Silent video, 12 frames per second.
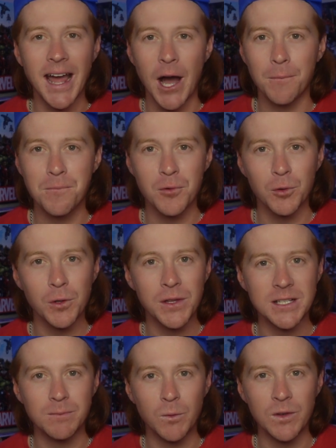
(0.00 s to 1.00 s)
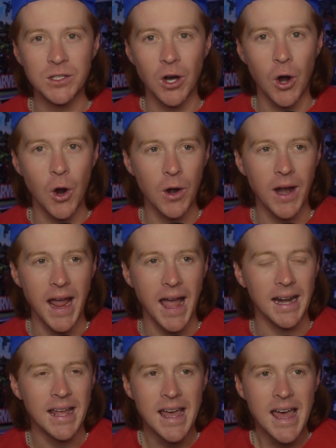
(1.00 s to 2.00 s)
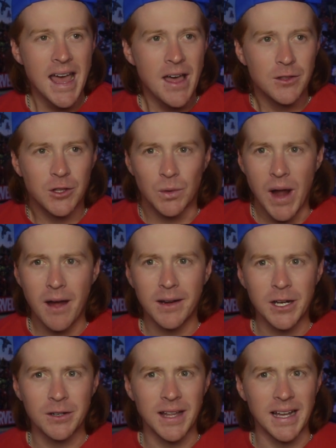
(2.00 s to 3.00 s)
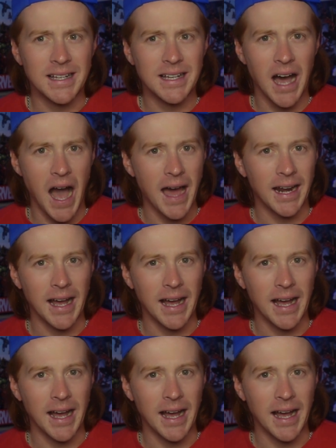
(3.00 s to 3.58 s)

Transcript: how brutal these movies are, and throughout it, you're like, God, I